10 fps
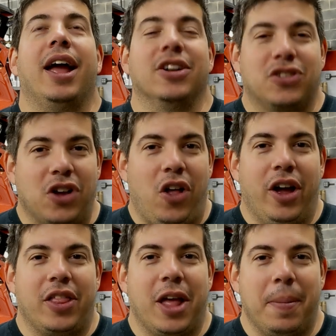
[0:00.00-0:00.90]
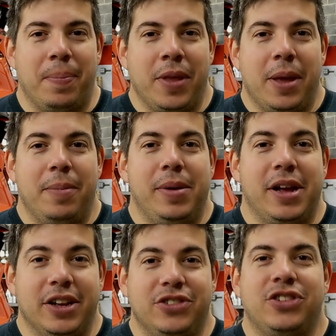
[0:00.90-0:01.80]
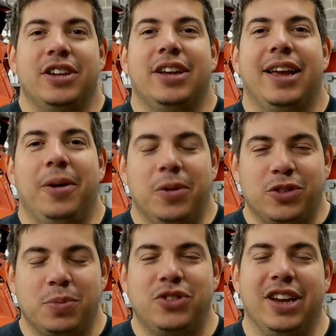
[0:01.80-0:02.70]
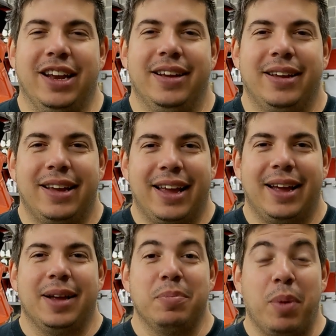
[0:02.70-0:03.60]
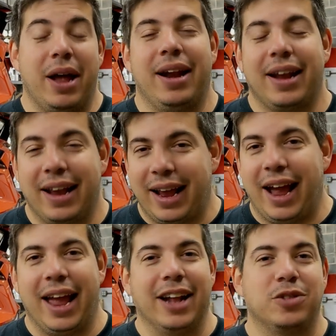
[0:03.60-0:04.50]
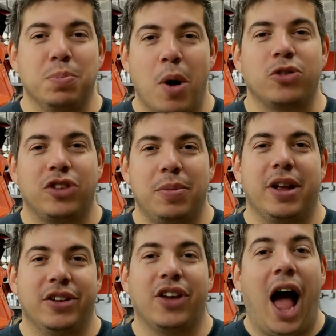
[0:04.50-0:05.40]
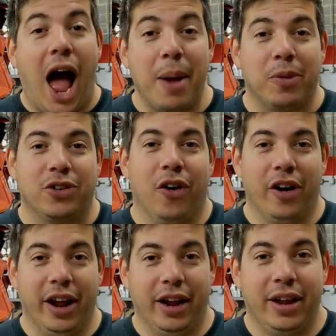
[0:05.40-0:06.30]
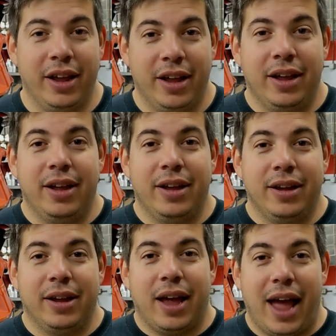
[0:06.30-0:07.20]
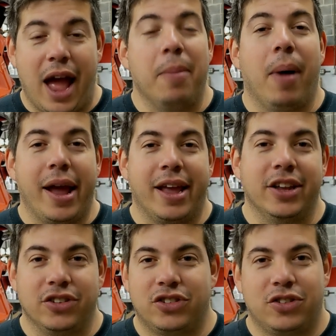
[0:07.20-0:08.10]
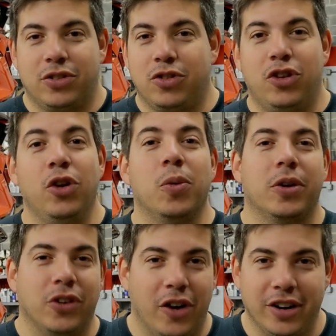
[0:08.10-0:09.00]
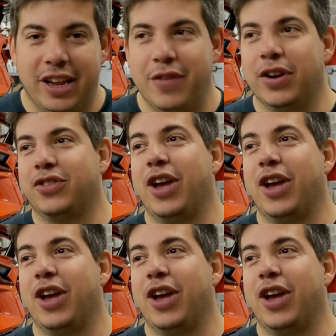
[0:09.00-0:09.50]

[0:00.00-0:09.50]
installing them because it was obscene. But it's mostly because I'm retarded. And Mike is too retarded to even